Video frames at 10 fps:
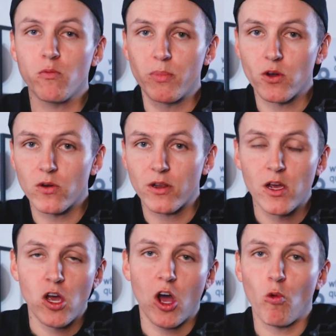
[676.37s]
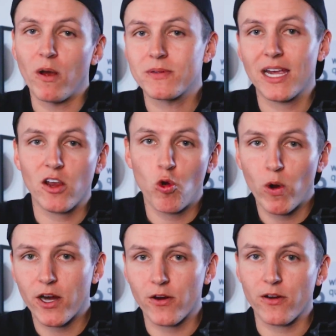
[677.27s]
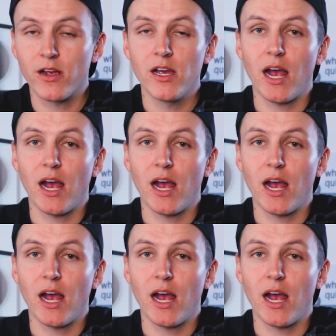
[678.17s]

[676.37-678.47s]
you build a website quicker.